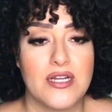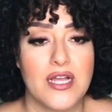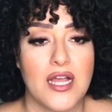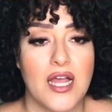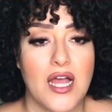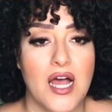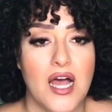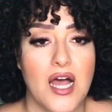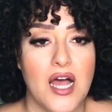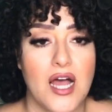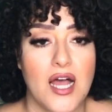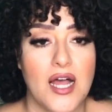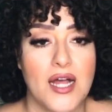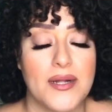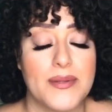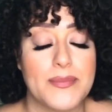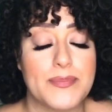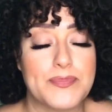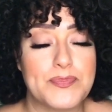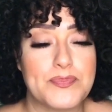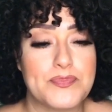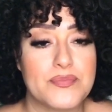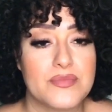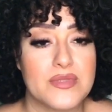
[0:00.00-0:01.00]

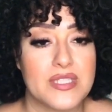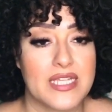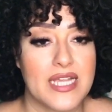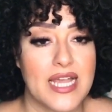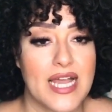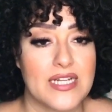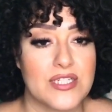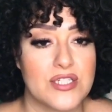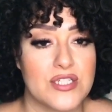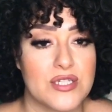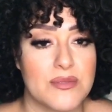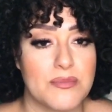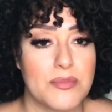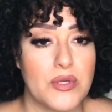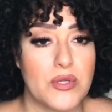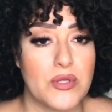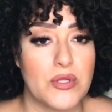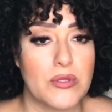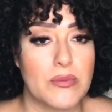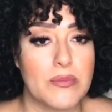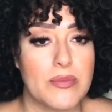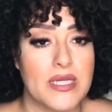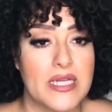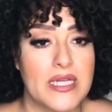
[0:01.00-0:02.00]
to catch the
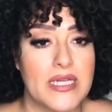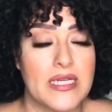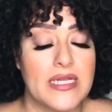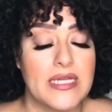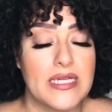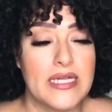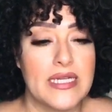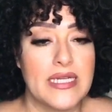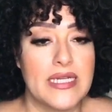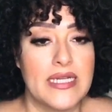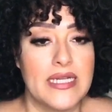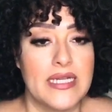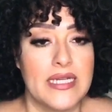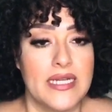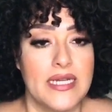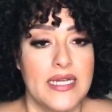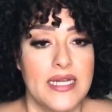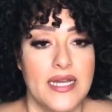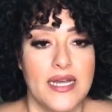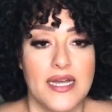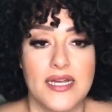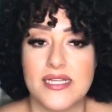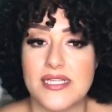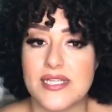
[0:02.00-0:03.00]
pulp.
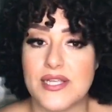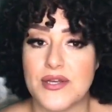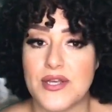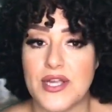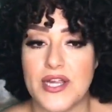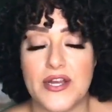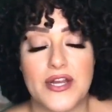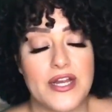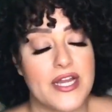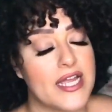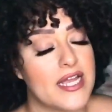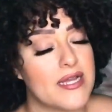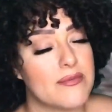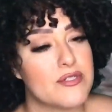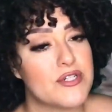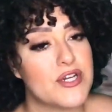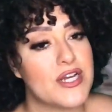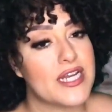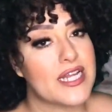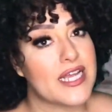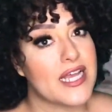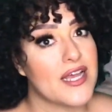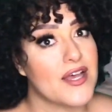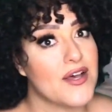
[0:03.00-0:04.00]
So here I am
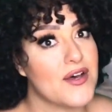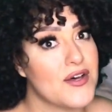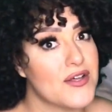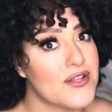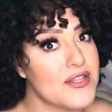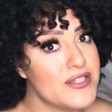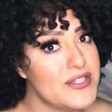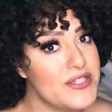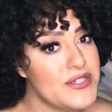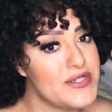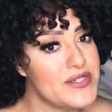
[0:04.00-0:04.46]
trying to get all the juice